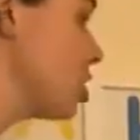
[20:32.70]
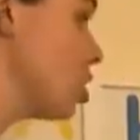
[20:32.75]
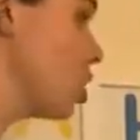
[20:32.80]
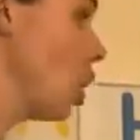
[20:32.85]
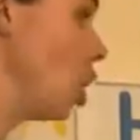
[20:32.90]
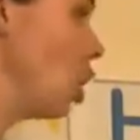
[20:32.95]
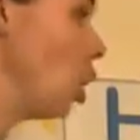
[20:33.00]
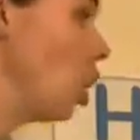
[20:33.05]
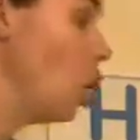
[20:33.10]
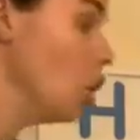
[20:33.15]
the
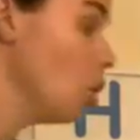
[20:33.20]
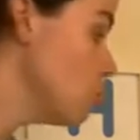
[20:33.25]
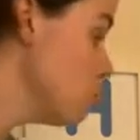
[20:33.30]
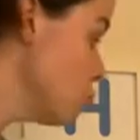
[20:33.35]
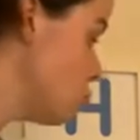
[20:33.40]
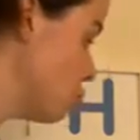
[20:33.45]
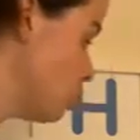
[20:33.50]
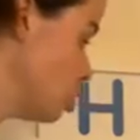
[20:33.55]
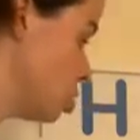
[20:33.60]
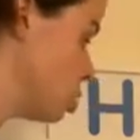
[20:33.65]

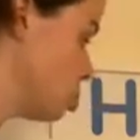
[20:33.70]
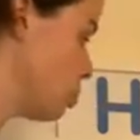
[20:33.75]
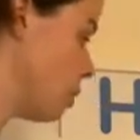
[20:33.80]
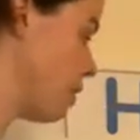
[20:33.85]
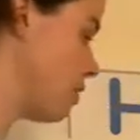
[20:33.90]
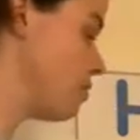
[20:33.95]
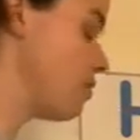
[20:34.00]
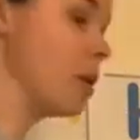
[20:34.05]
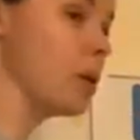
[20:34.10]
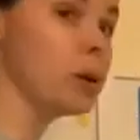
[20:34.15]
hundreds we're
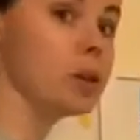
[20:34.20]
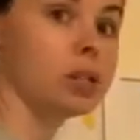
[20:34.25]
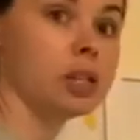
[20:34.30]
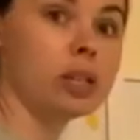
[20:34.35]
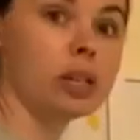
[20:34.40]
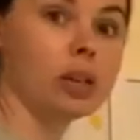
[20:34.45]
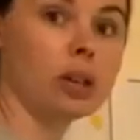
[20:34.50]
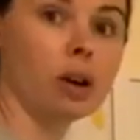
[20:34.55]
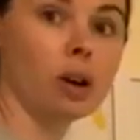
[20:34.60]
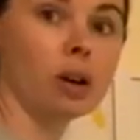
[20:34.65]

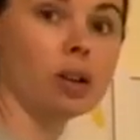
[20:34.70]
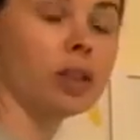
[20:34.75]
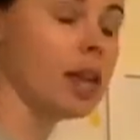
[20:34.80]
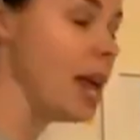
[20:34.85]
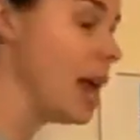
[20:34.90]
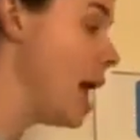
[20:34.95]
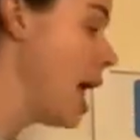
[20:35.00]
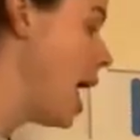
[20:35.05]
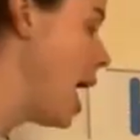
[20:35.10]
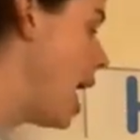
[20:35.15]
focusing on,
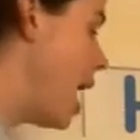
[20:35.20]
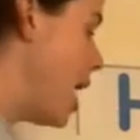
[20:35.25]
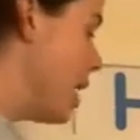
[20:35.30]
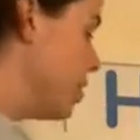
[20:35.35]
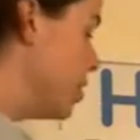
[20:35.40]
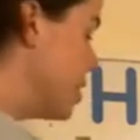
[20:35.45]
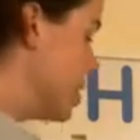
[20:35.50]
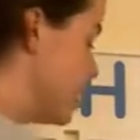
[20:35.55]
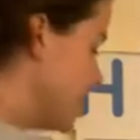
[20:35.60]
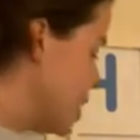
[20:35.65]
and
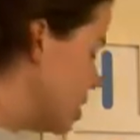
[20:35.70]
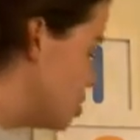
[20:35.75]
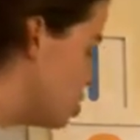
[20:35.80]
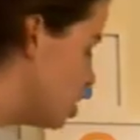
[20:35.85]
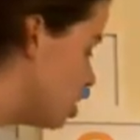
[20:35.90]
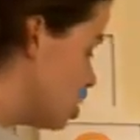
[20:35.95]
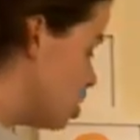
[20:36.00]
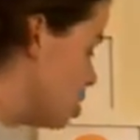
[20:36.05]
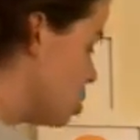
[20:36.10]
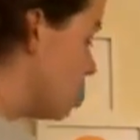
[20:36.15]
the
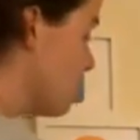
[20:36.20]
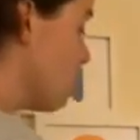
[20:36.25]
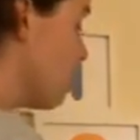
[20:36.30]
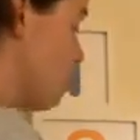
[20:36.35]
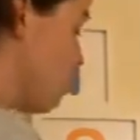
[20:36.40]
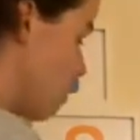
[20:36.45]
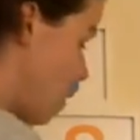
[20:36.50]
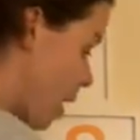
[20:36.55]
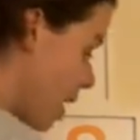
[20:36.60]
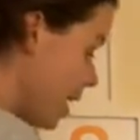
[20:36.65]
digit to the
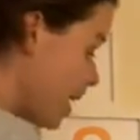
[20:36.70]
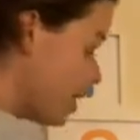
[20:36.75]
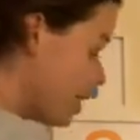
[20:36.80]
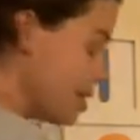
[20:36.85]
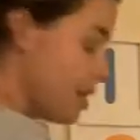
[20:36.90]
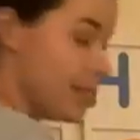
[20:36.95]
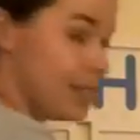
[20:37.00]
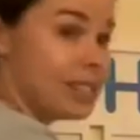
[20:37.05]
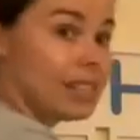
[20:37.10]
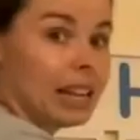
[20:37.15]
right
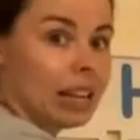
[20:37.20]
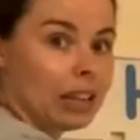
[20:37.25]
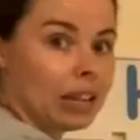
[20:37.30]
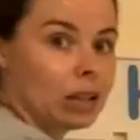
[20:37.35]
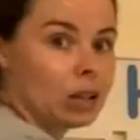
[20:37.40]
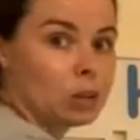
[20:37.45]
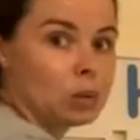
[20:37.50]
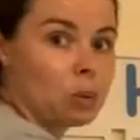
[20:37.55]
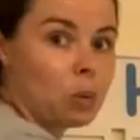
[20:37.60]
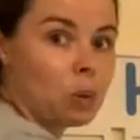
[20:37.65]
that's
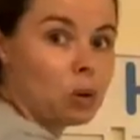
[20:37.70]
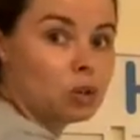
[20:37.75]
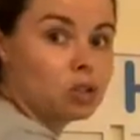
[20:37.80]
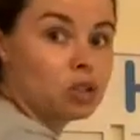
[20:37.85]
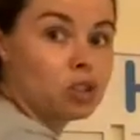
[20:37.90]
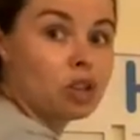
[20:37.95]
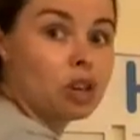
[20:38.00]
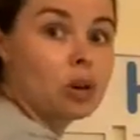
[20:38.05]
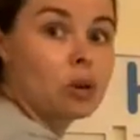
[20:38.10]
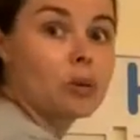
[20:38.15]
telling us what
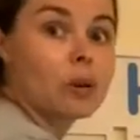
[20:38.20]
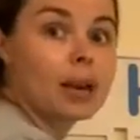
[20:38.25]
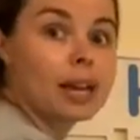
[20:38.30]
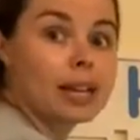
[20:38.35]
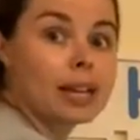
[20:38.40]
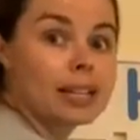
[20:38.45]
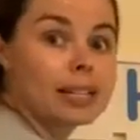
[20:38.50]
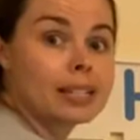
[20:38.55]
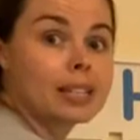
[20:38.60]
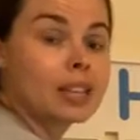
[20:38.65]
to do
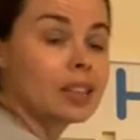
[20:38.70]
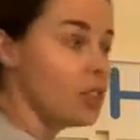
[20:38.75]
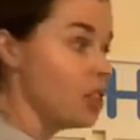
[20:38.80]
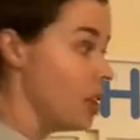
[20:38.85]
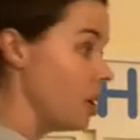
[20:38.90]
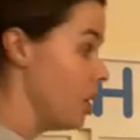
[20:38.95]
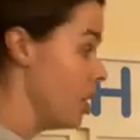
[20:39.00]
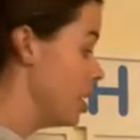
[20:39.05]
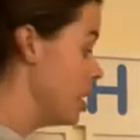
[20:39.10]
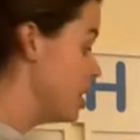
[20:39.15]
is
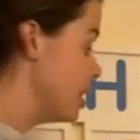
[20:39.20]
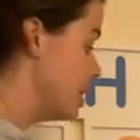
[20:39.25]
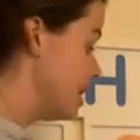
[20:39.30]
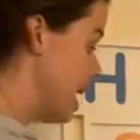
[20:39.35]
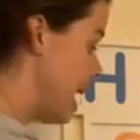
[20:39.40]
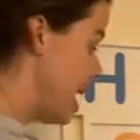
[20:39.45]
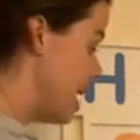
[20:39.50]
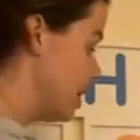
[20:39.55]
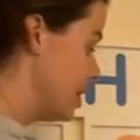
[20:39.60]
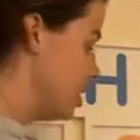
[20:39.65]
the
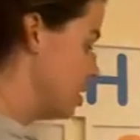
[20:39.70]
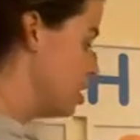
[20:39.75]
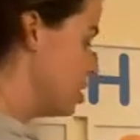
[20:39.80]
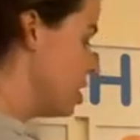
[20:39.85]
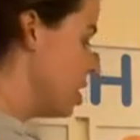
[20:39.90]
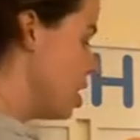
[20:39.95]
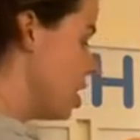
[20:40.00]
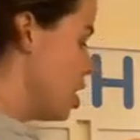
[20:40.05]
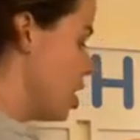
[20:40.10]
10s.